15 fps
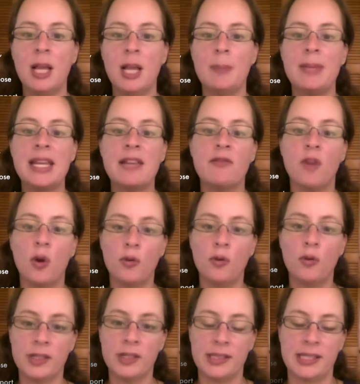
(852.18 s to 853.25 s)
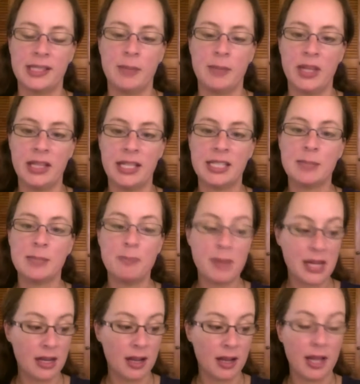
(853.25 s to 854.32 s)
being involved in something that's
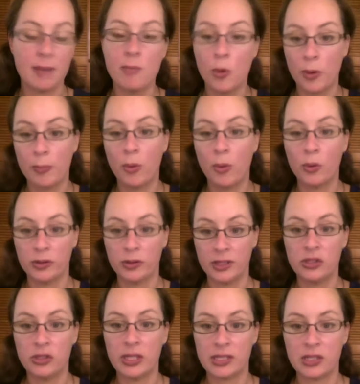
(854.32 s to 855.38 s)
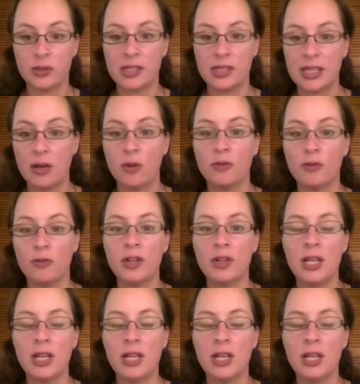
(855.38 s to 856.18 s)
bigger and more important than just yourself.